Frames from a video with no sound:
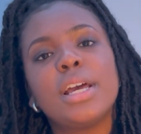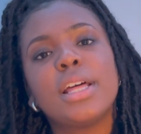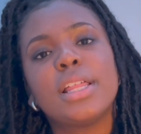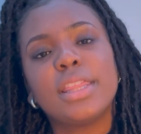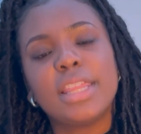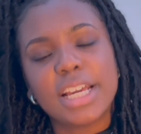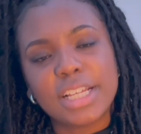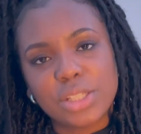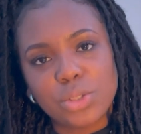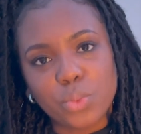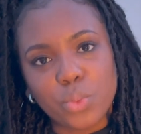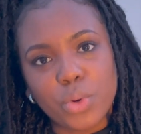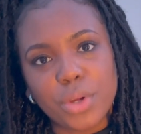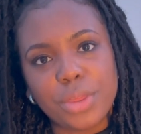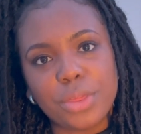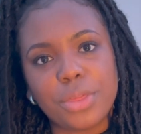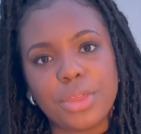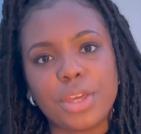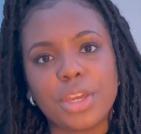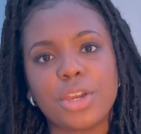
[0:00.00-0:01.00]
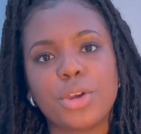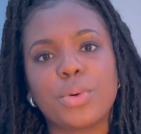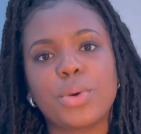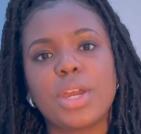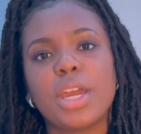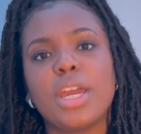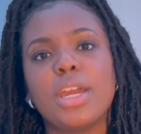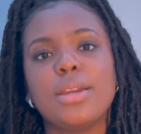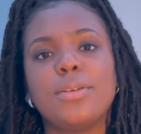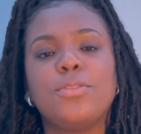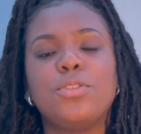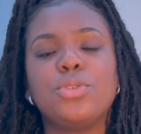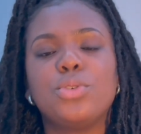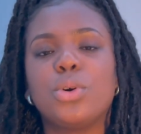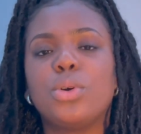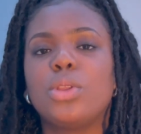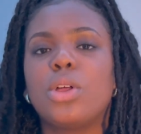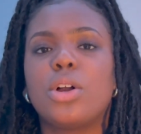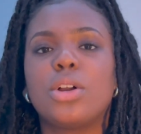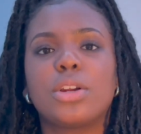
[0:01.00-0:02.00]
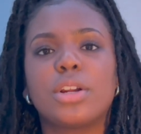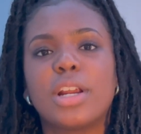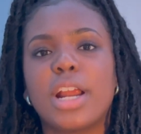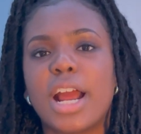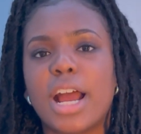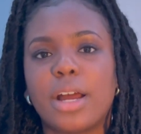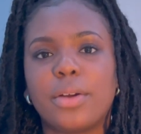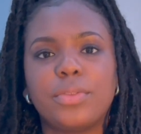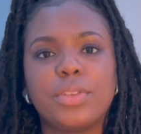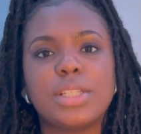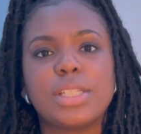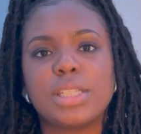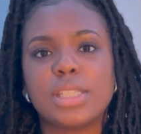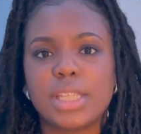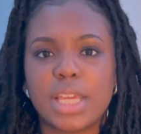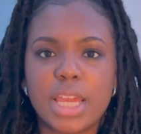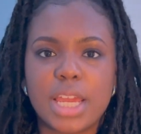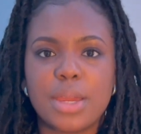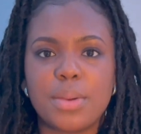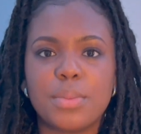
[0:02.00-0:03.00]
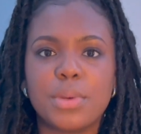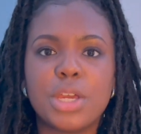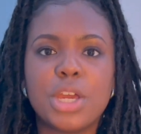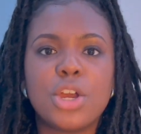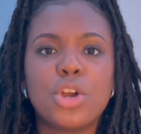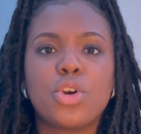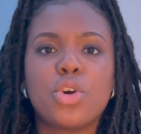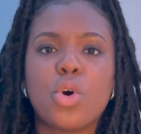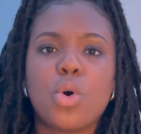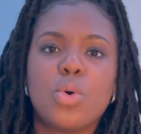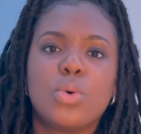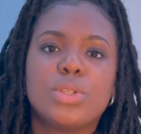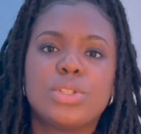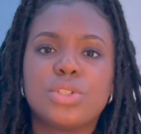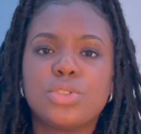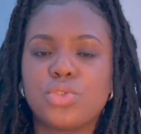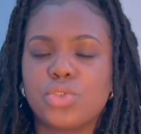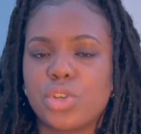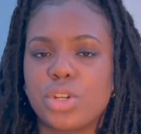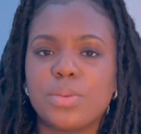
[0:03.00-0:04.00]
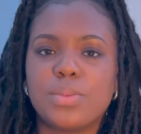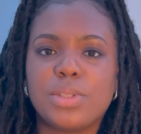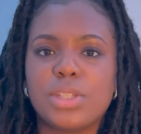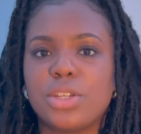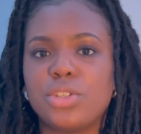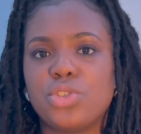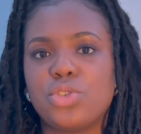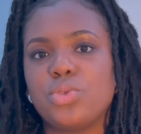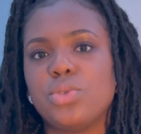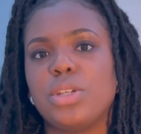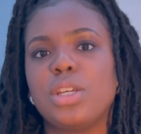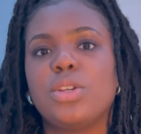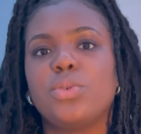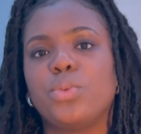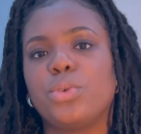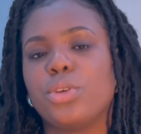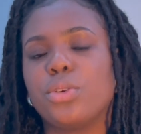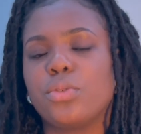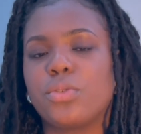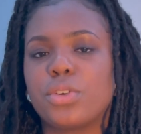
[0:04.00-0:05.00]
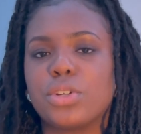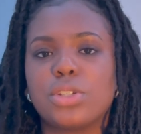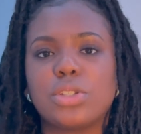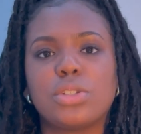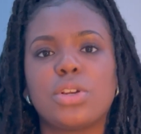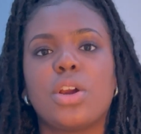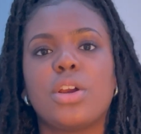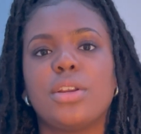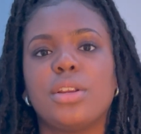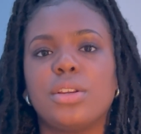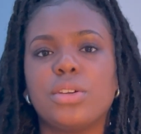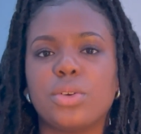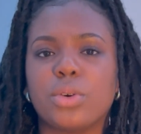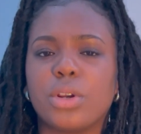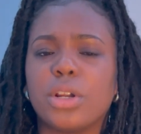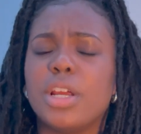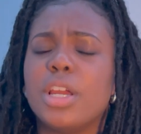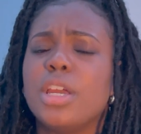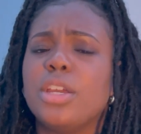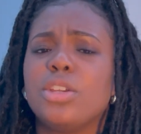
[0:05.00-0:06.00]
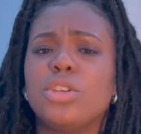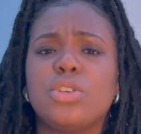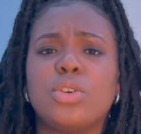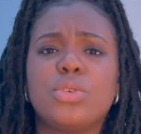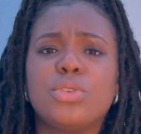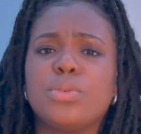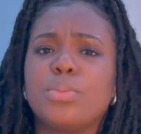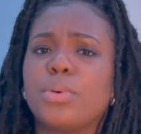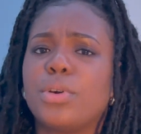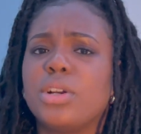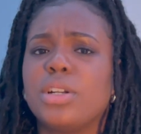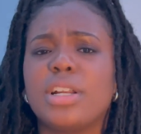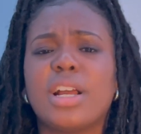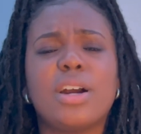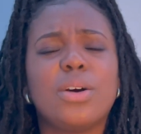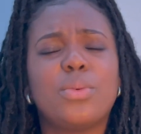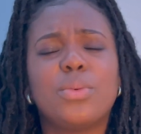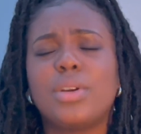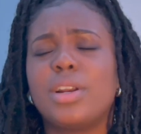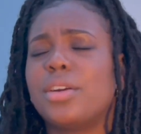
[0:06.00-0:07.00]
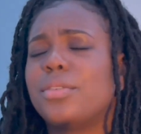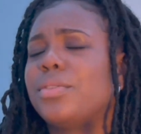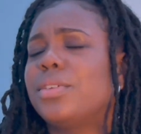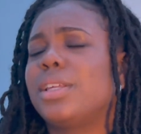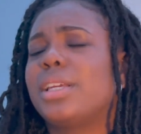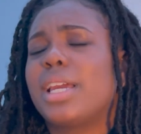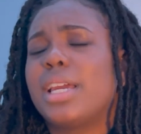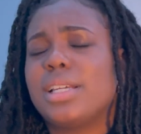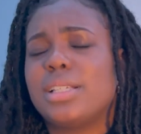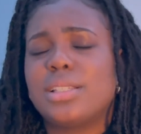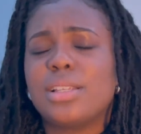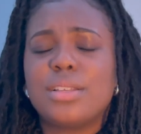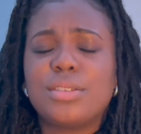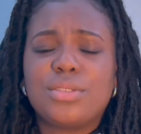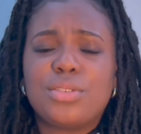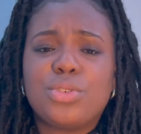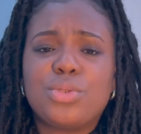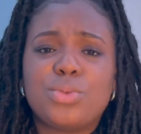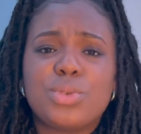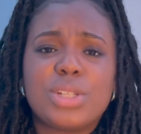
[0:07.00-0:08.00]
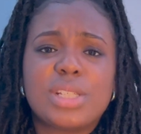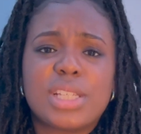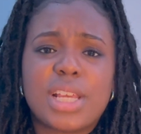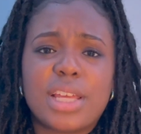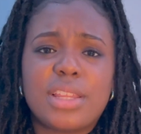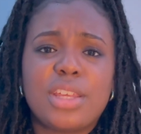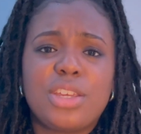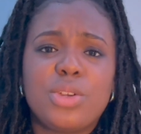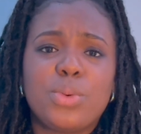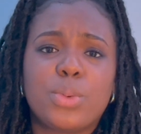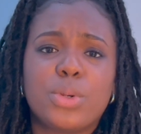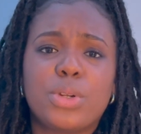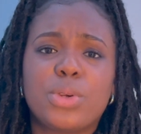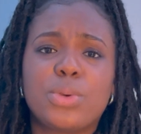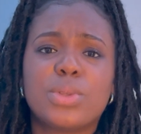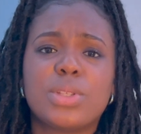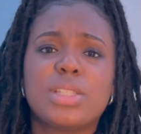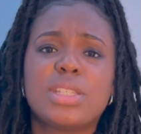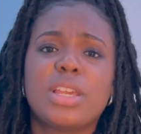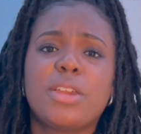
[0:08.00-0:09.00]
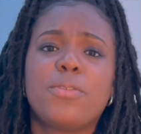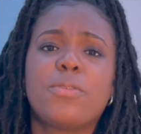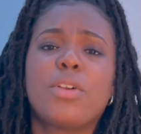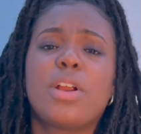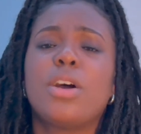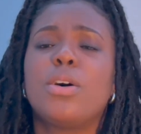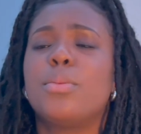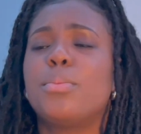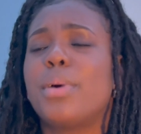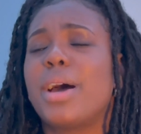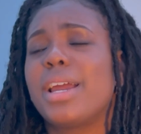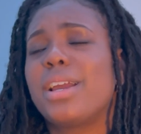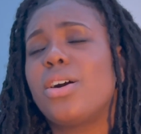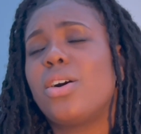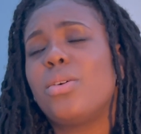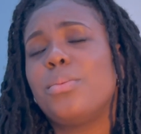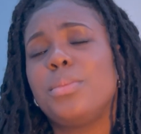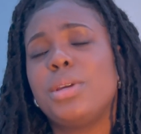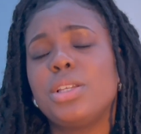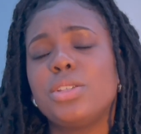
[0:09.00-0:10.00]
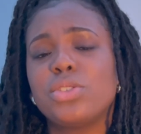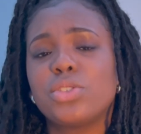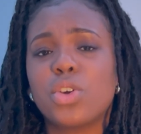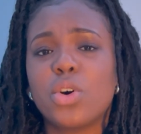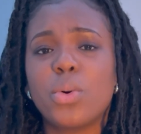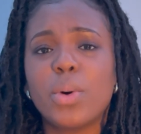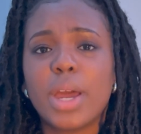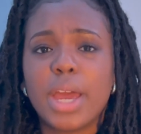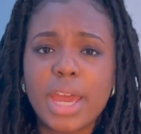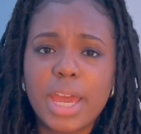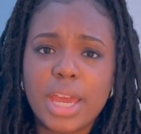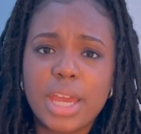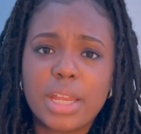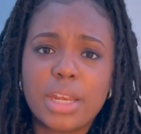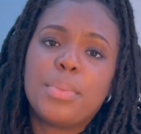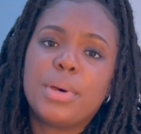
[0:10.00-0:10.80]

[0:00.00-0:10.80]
that's one thing. Okay. If you no longer have the same goals and dreams that you did when you first started, or you burn out, whatever the case is, and you decide that you want to go the safe route, by all means go ahead.